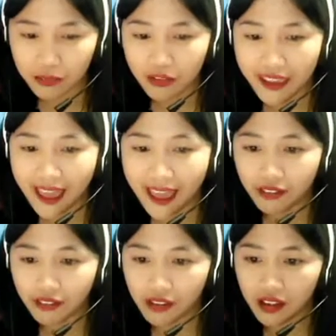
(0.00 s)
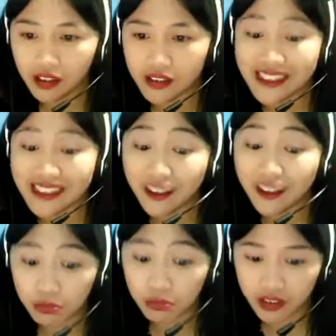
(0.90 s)
what we have here is
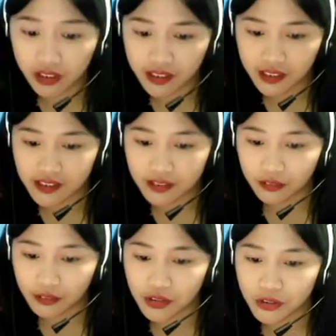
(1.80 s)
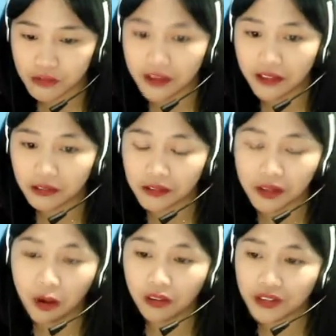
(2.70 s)
8 words. Would you mind to
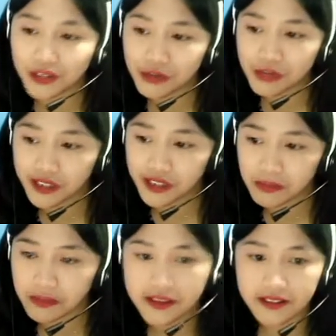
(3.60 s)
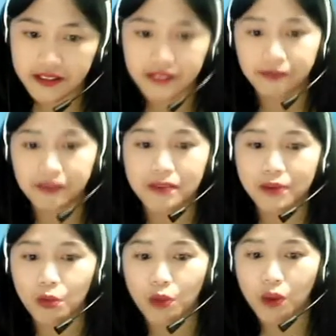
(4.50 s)
read all those words, please?
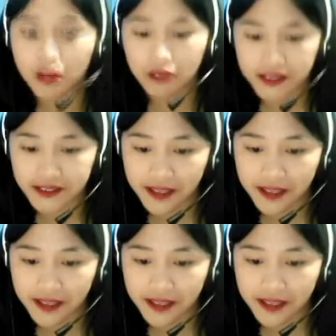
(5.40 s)
Number 1, what is